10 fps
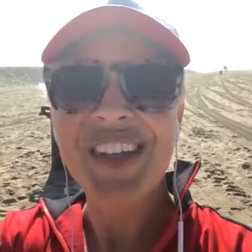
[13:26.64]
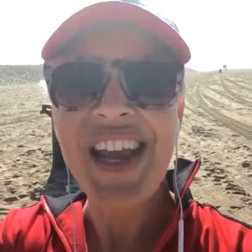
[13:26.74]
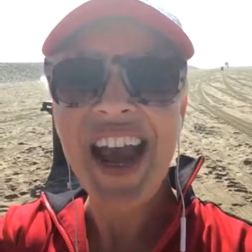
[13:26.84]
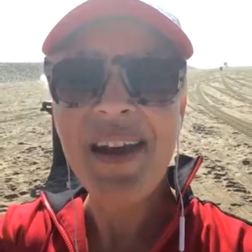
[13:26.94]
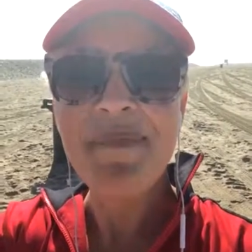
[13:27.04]

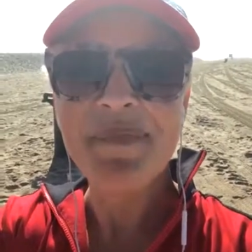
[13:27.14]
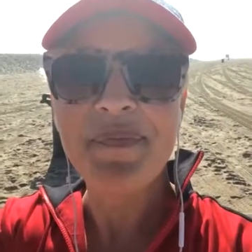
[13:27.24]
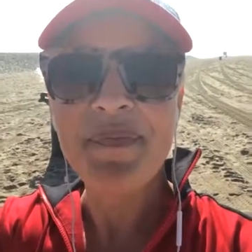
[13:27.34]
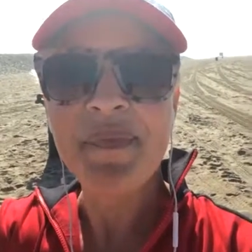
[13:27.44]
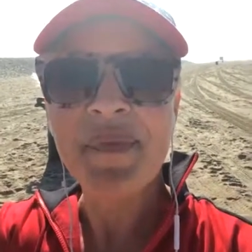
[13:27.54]
Yeah?
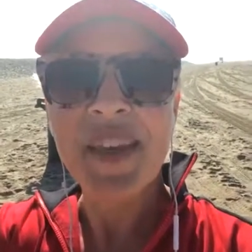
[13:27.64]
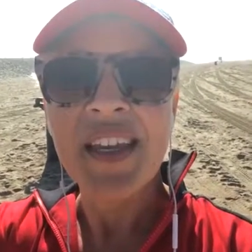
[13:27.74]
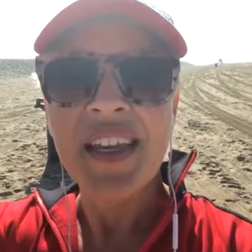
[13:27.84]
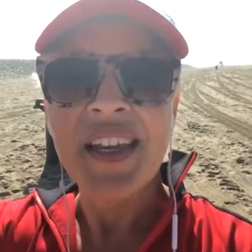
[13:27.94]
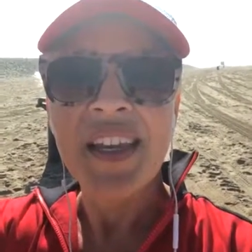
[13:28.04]

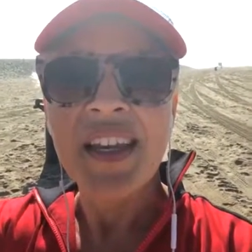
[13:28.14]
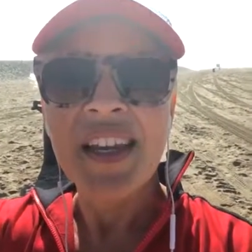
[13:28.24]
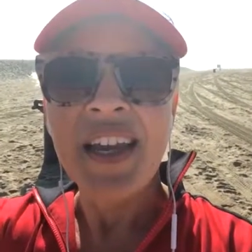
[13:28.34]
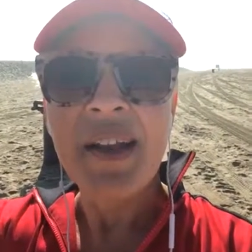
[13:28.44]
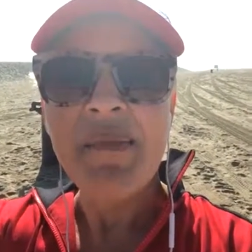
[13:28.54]

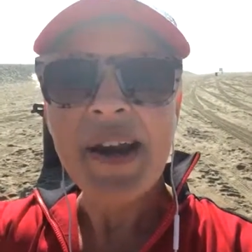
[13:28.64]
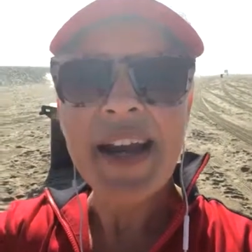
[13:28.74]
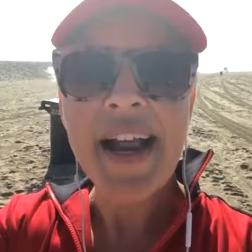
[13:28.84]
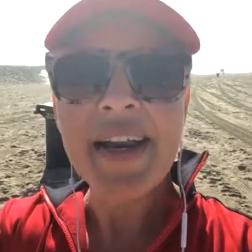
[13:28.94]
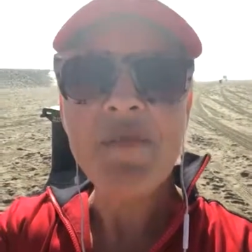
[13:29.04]
Anybody
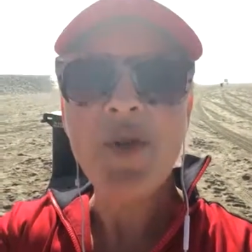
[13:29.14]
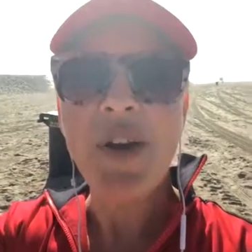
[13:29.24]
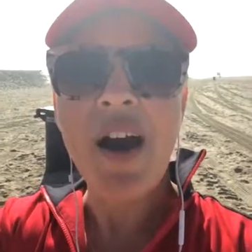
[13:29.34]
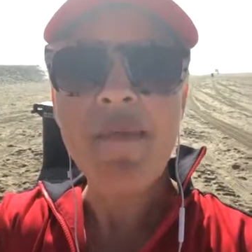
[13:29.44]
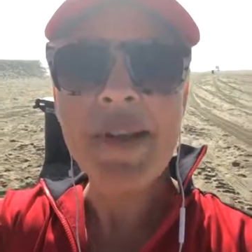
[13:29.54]
got any more
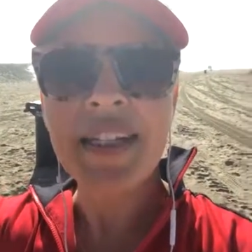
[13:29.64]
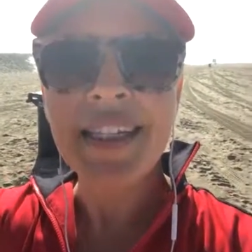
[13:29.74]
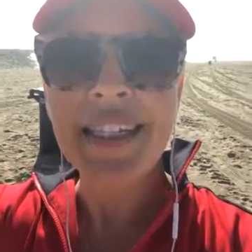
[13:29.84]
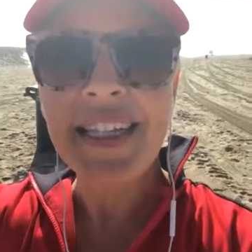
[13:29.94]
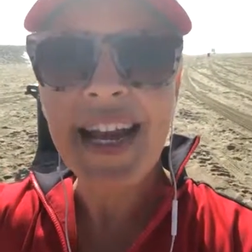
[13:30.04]
comments
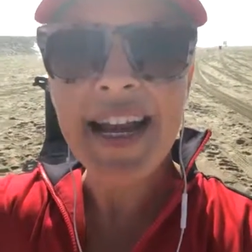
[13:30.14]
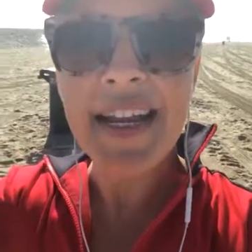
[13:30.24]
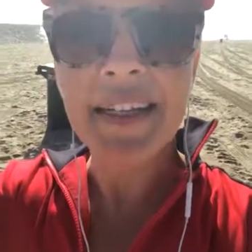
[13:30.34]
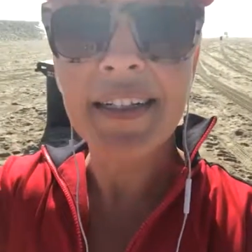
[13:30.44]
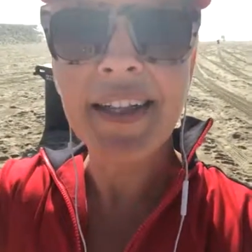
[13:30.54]
to
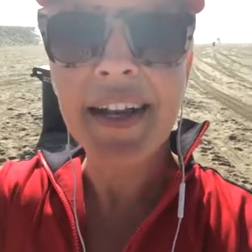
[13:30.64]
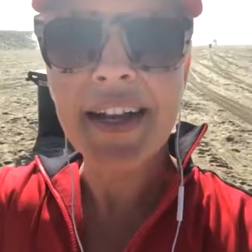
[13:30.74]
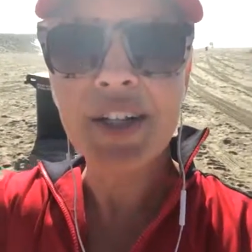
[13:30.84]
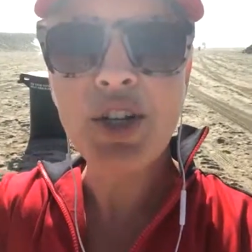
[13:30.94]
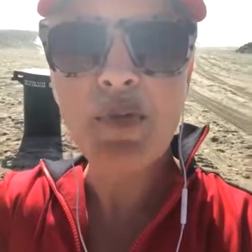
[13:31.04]
say? I
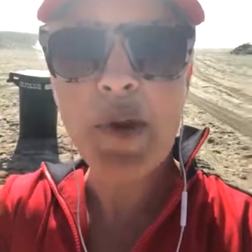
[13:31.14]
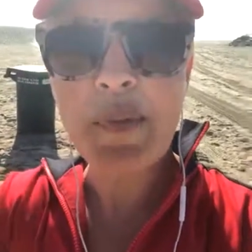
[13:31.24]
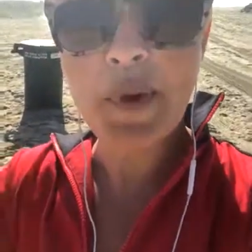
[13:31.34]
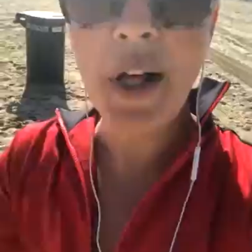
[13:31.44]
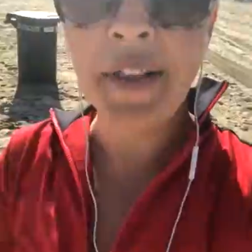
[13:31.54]
got two people